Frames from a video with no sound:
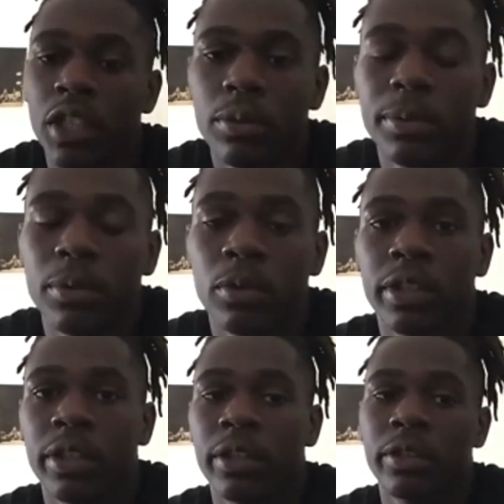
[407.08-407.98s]
been
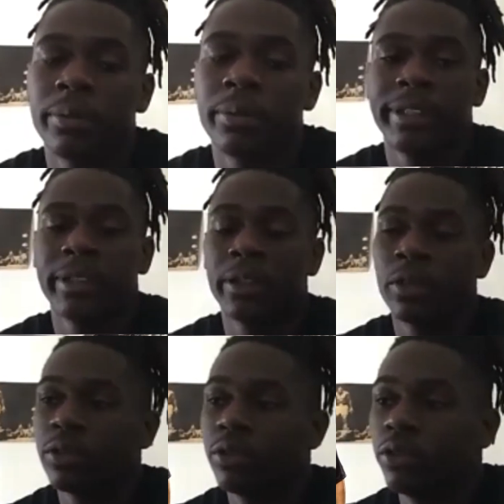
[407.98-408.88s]
working out. I
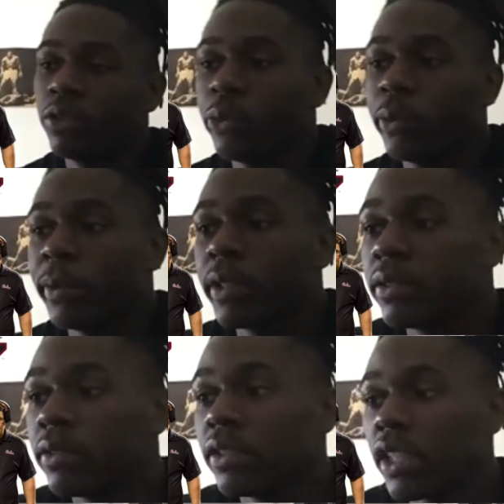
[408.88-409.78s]
mean, we've been
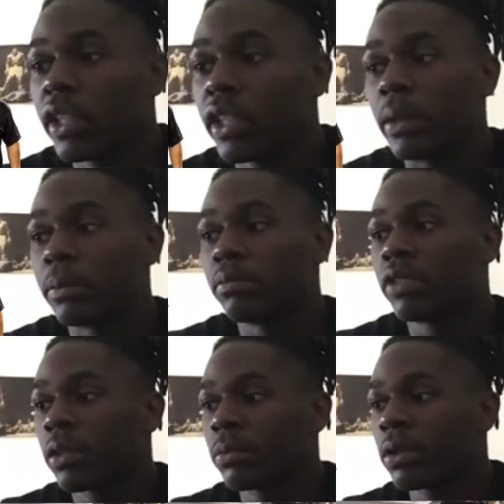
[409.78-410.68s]

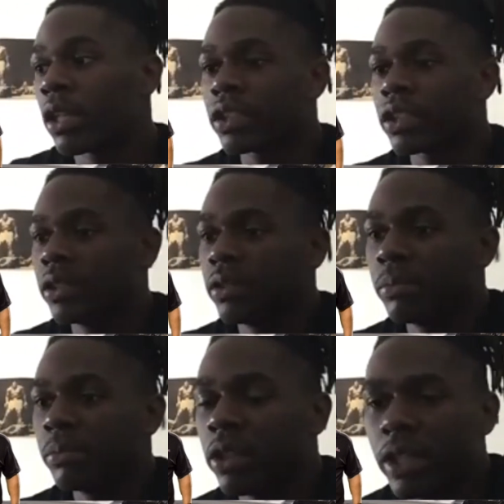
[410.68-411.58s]
taking precaution
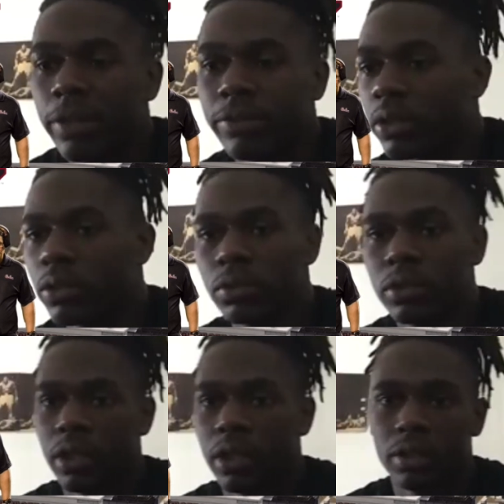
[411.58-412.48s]
about every little
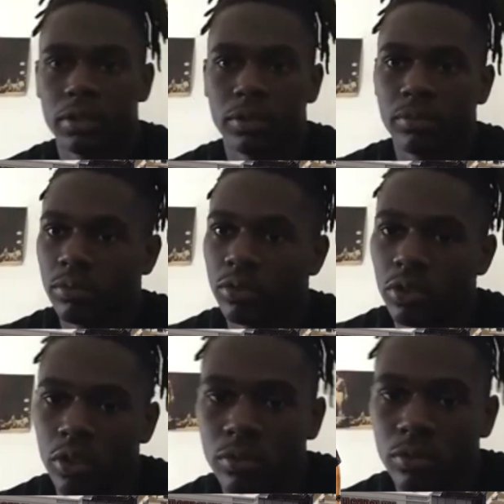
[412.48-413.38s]
thing.
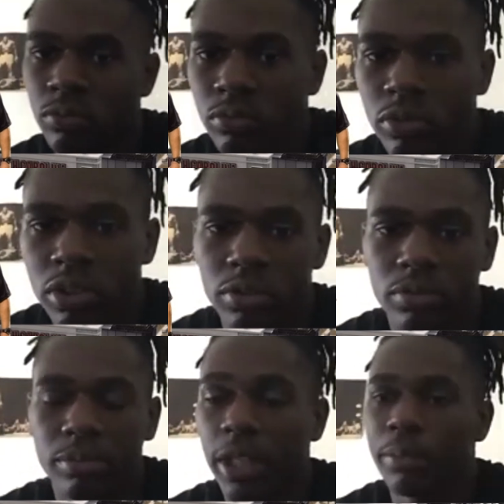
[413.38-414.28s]
Just
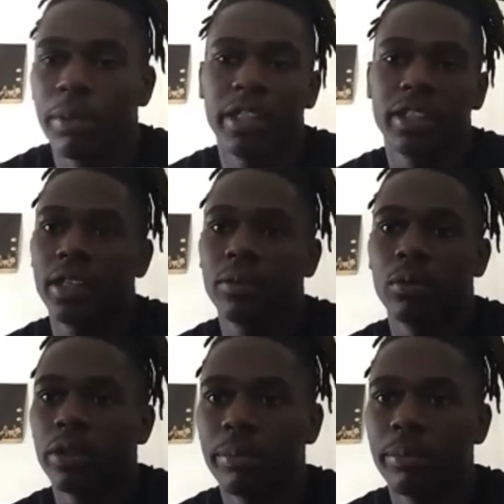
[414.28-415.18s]
everybody got to
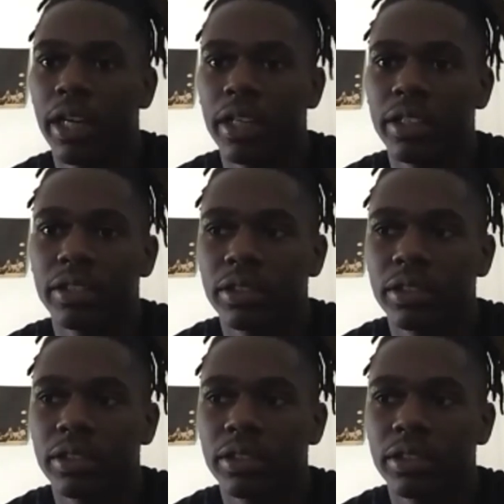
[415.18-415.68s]
wear a mask.